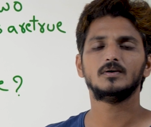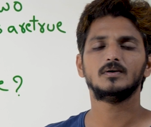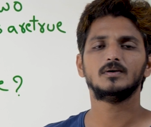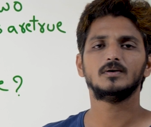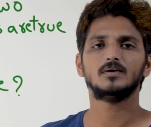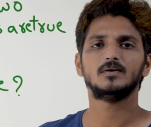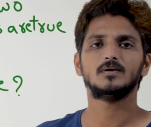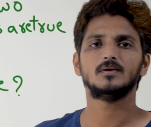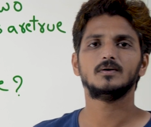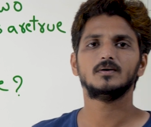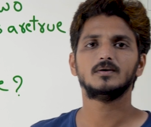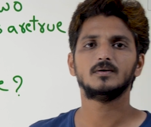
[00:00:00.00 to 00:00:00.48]

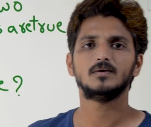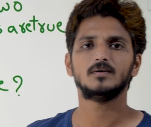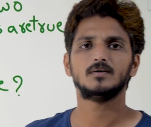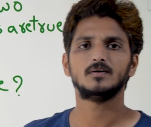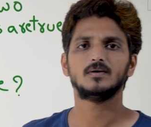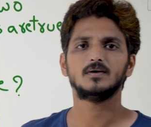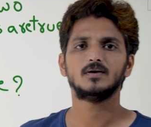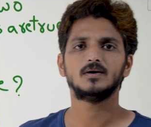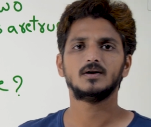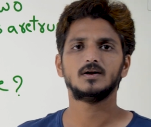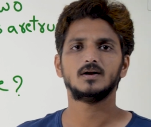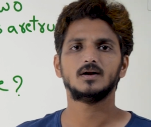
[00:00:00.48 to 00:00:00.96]

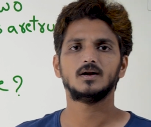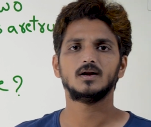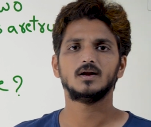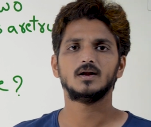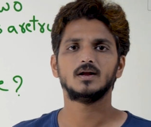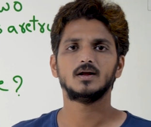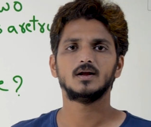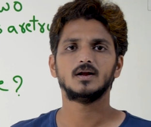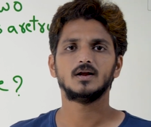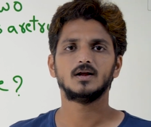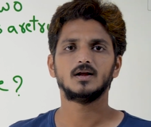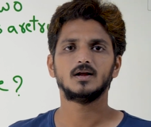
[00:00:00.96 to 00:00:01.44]

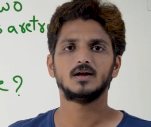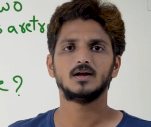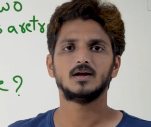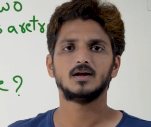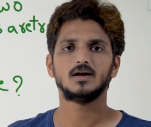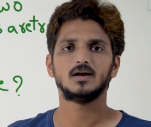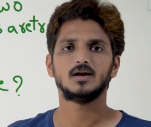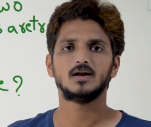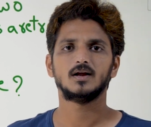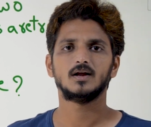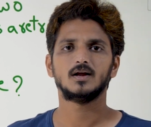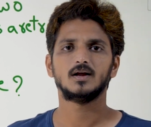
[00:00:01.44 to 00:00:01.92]

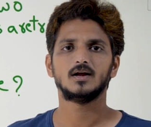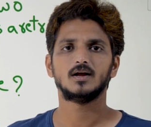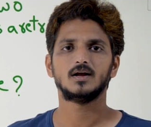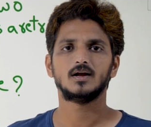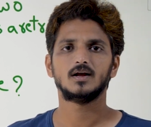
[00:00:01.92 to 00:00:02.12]
(silence)